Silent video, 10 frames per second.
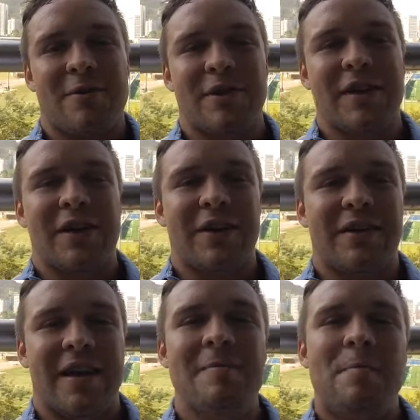really
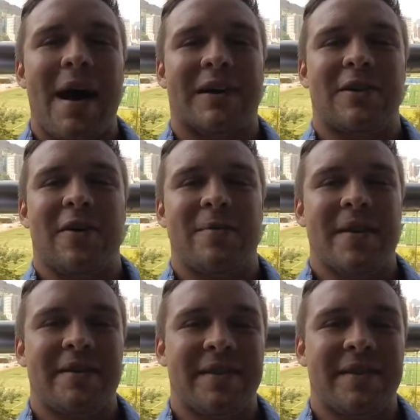good impact on them.